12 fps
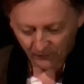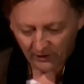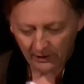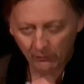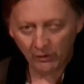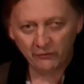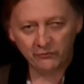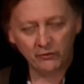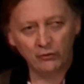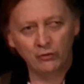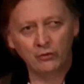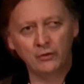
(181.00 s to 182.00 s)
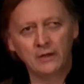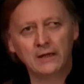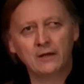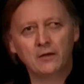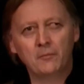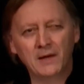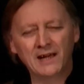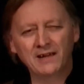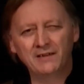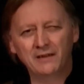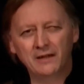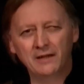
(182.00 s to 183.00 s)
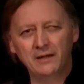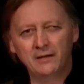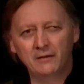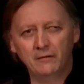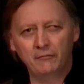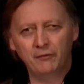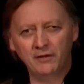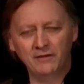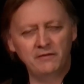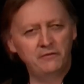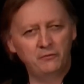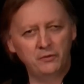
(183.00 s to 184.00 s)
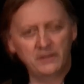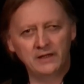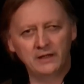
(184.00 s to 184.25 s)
He was made in 1933